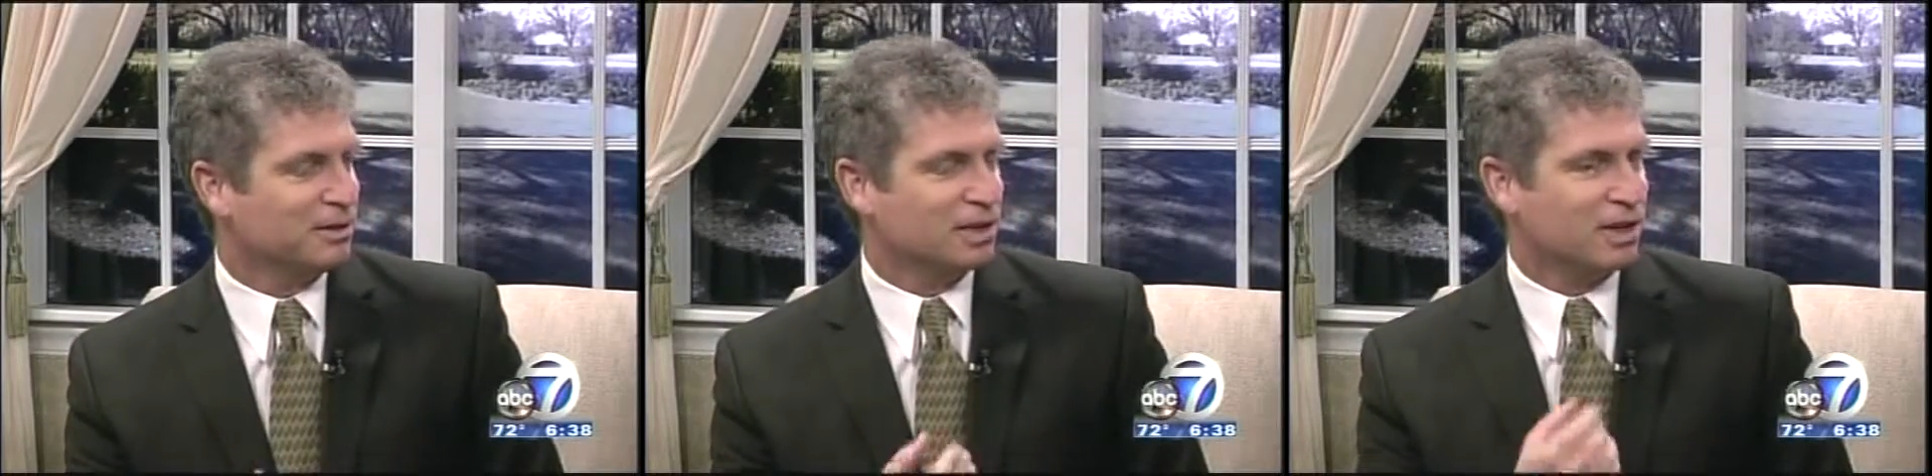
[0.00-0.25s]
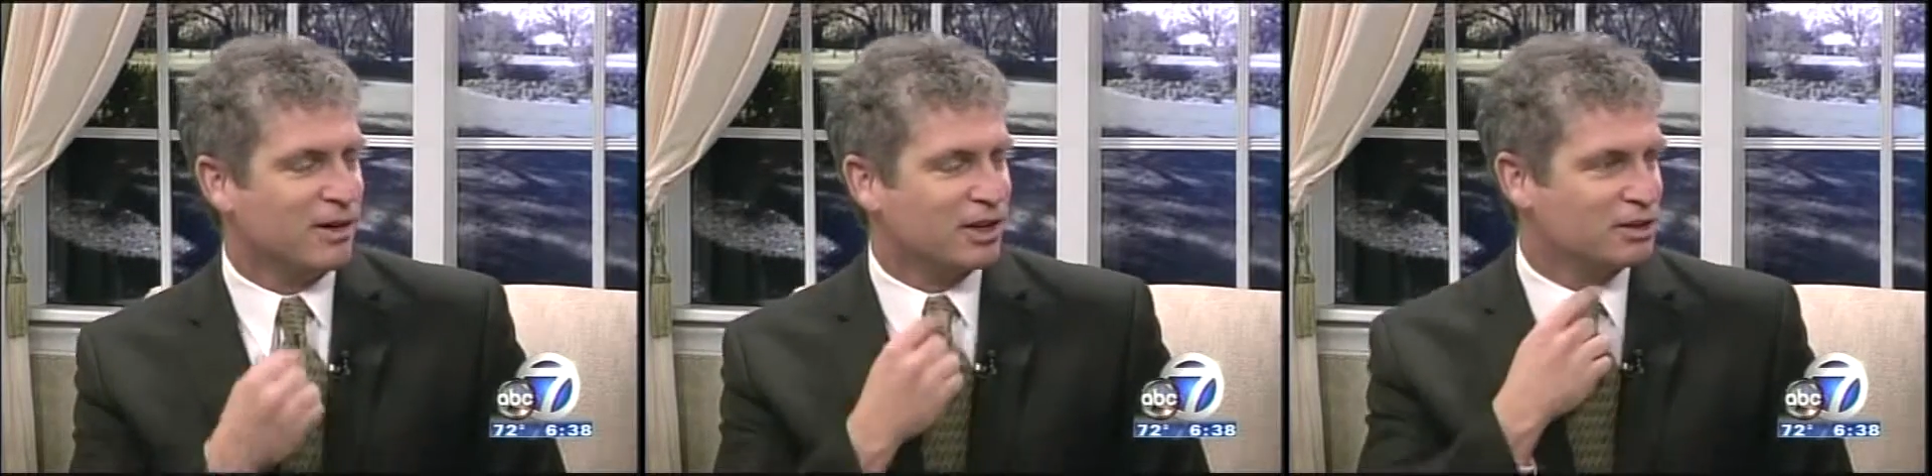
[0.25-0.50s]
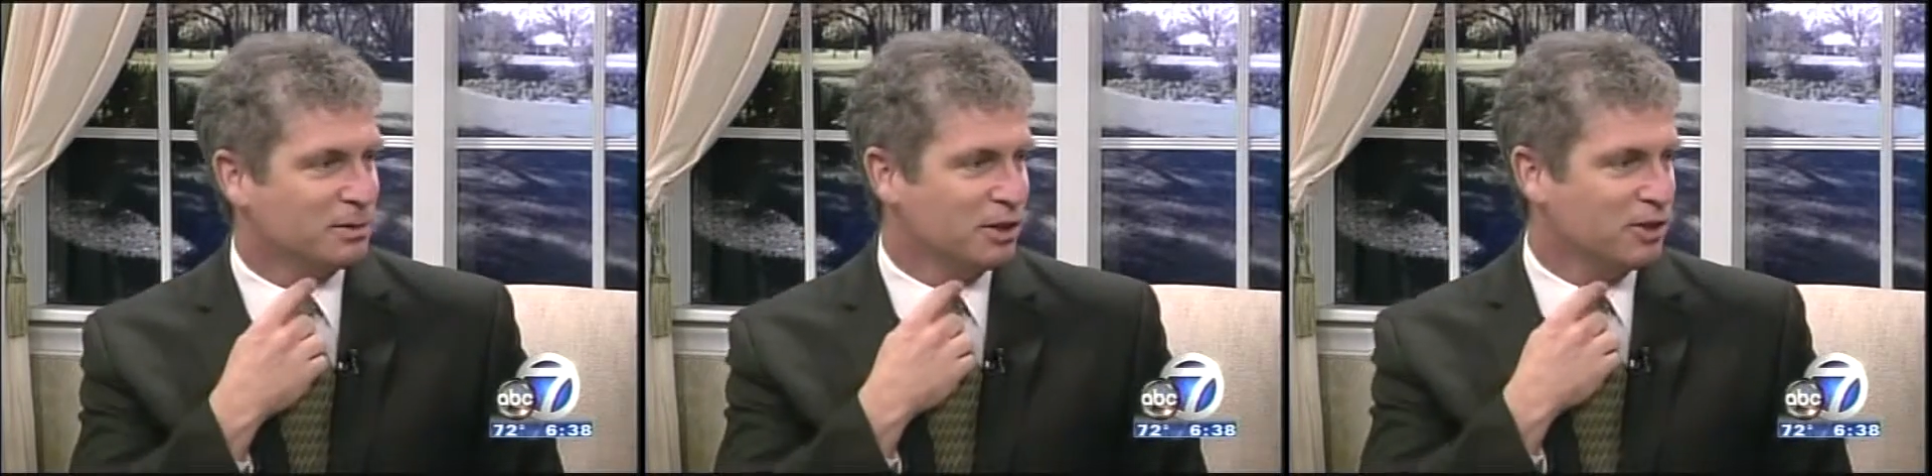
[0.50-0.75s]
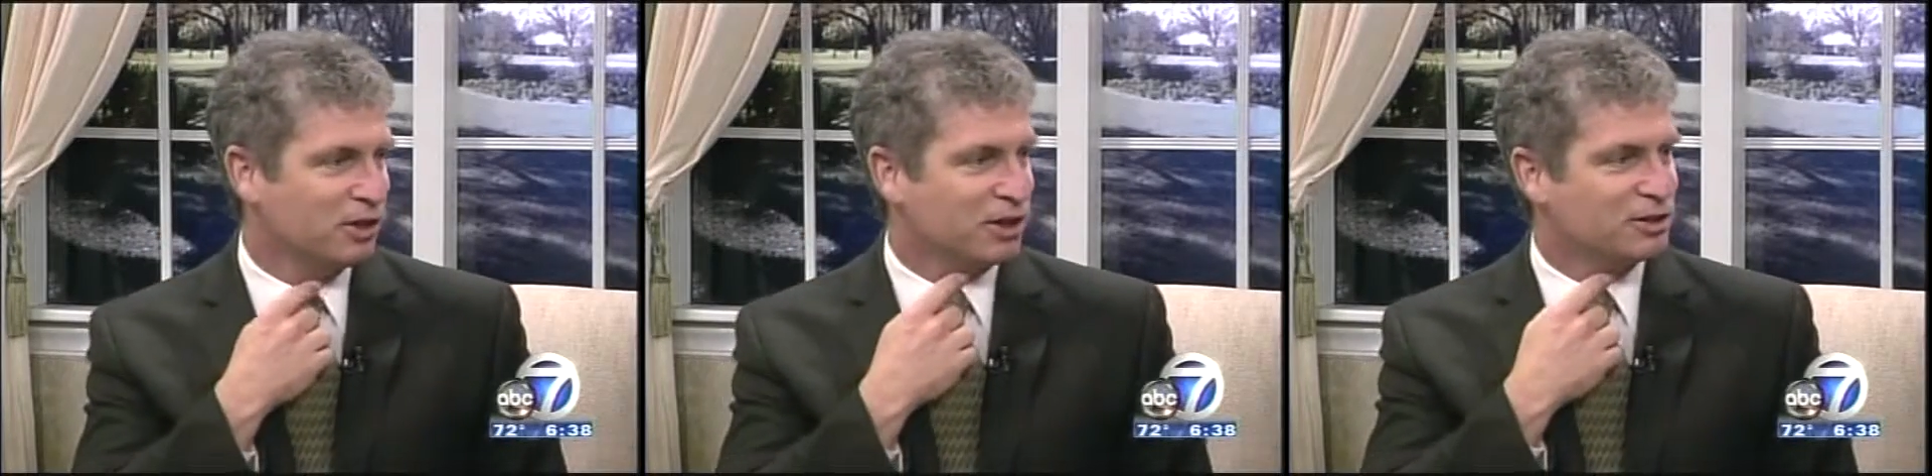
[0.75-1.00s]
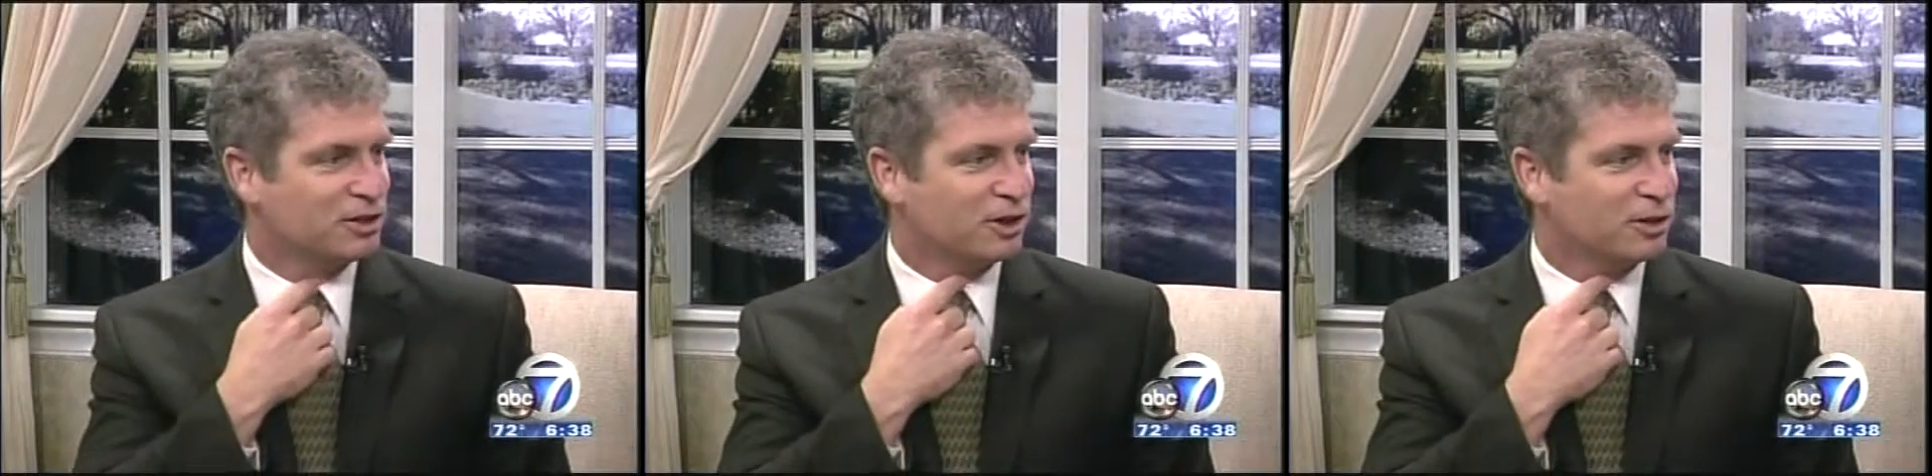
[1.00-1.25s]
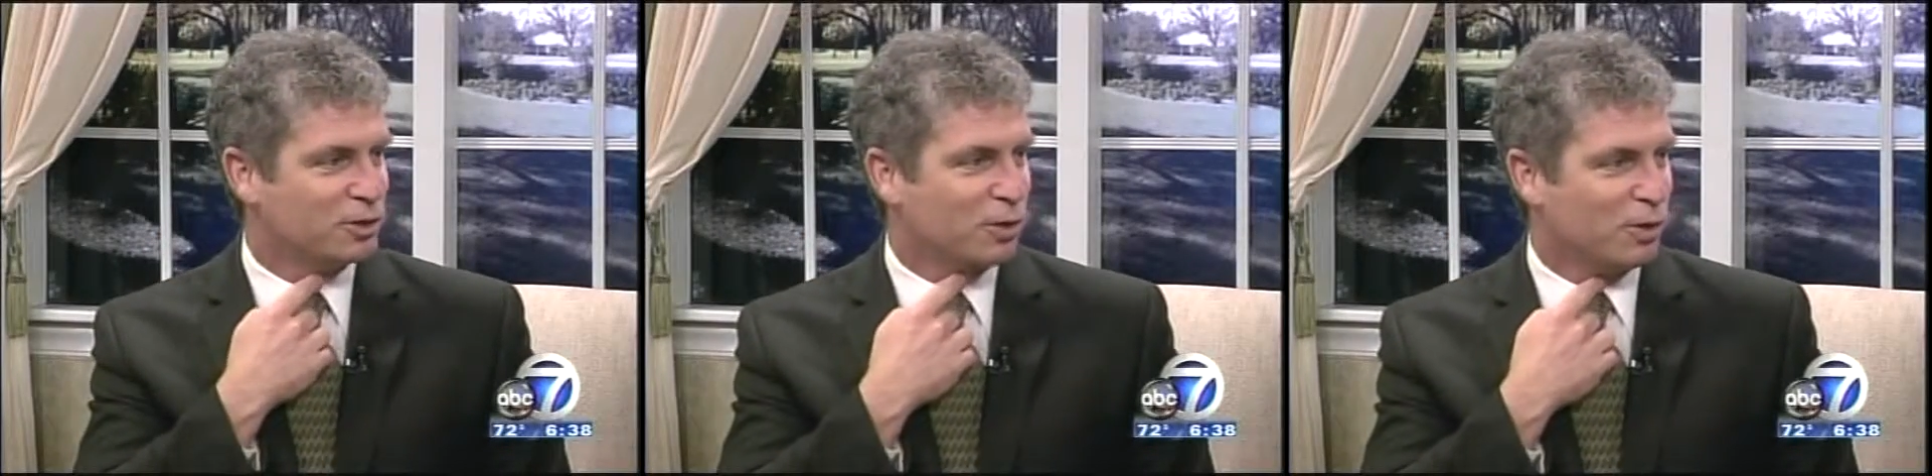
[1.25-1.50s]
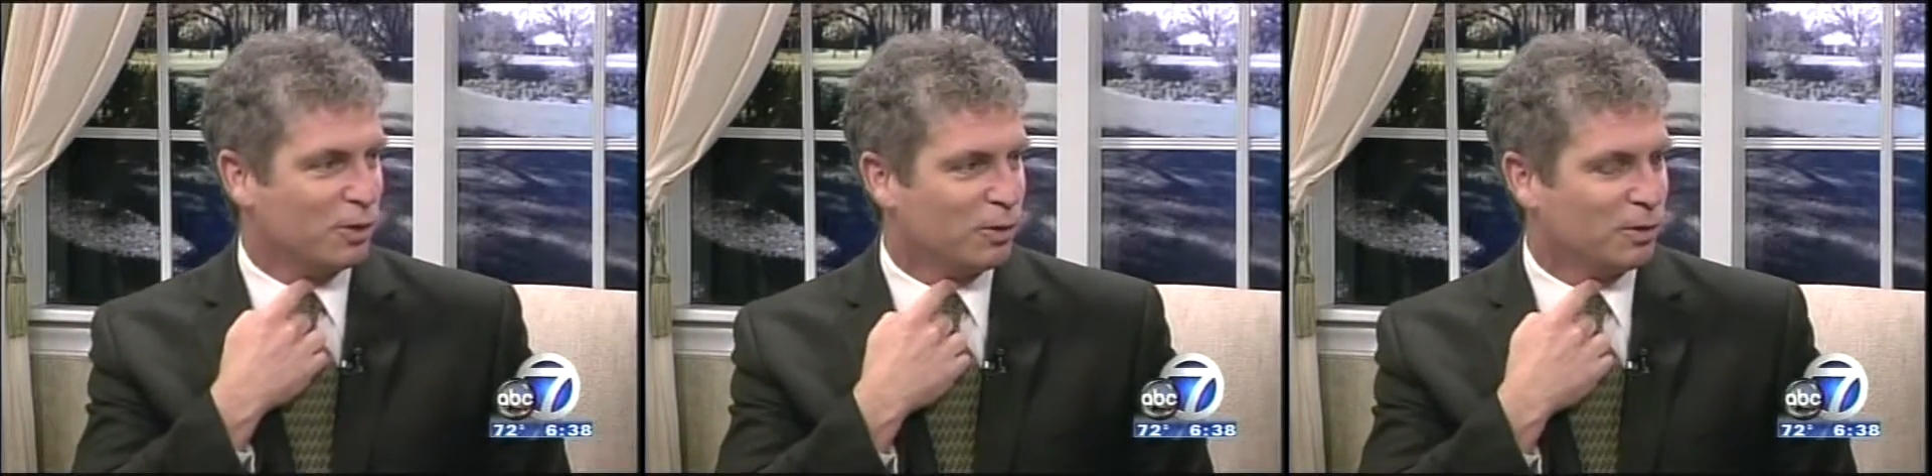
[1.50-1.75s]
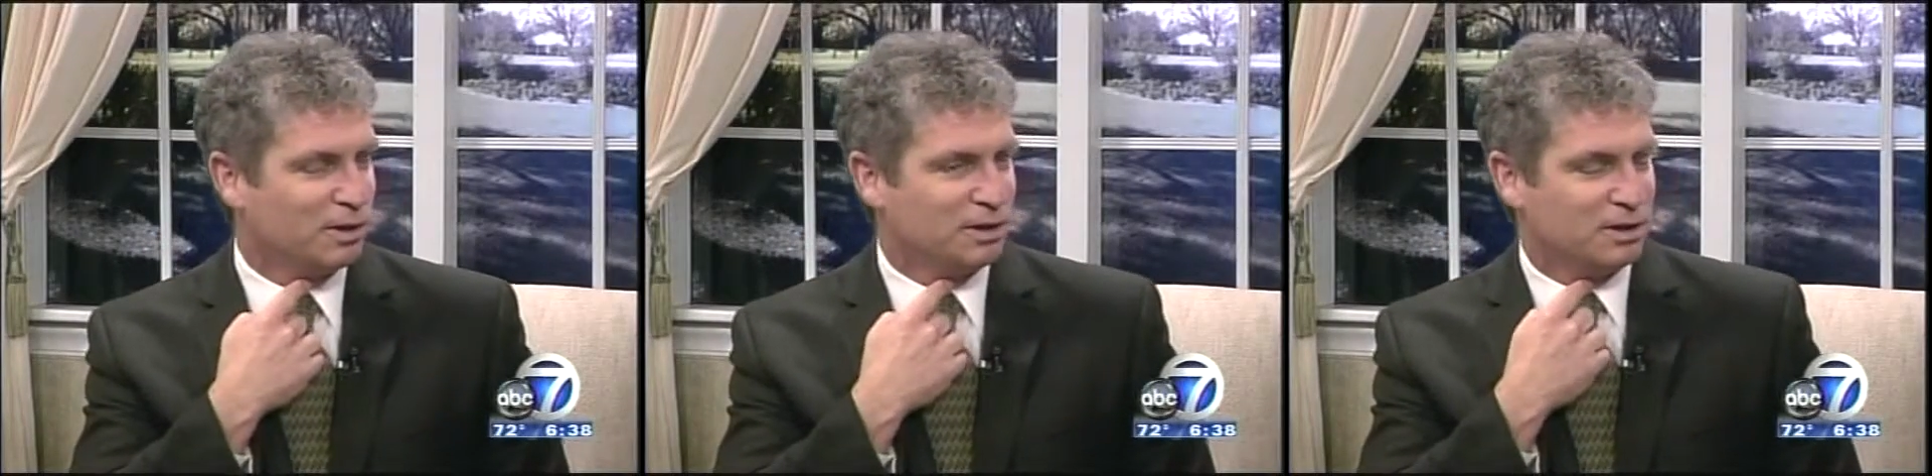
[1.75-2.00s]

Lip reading: They've actually been using it to control